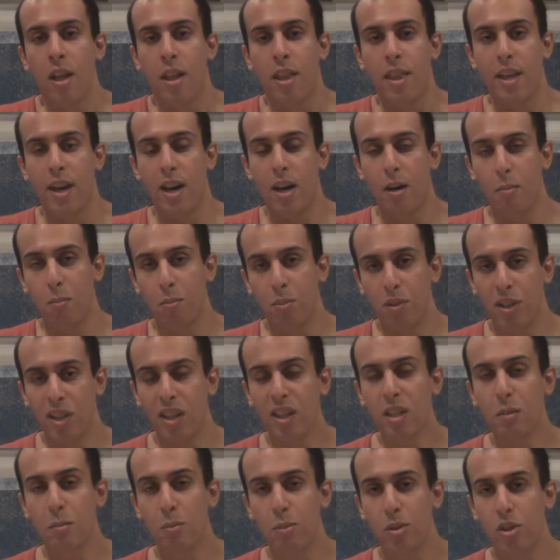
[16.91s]
Now
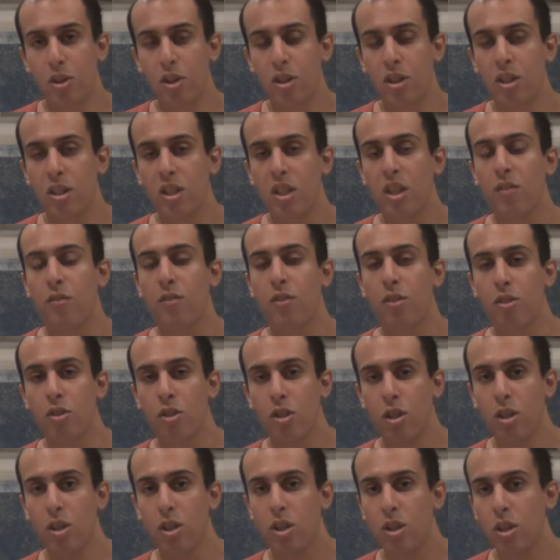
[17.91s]
Bloodborne, if you
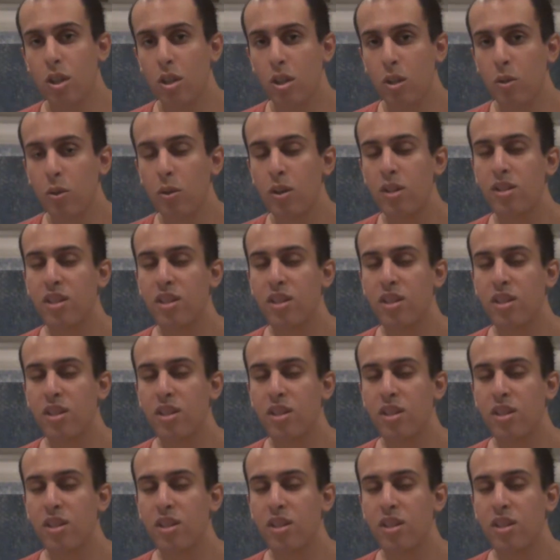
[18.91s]
don't know,